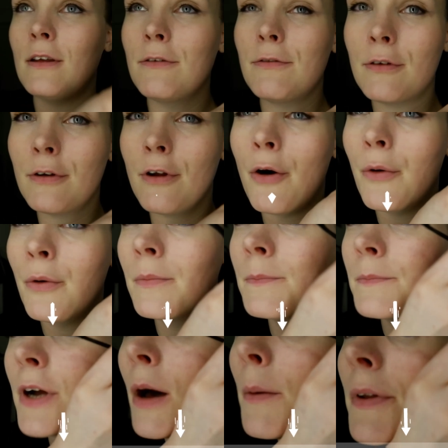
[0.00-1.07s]
If you know,
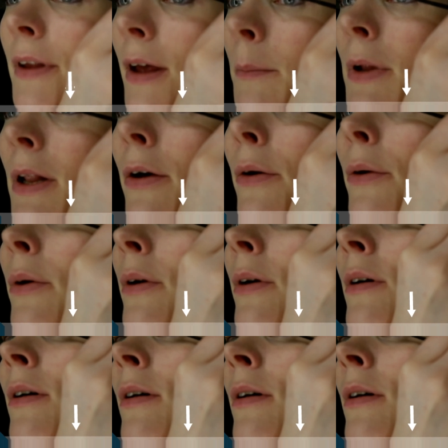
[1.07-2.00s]
comment down below.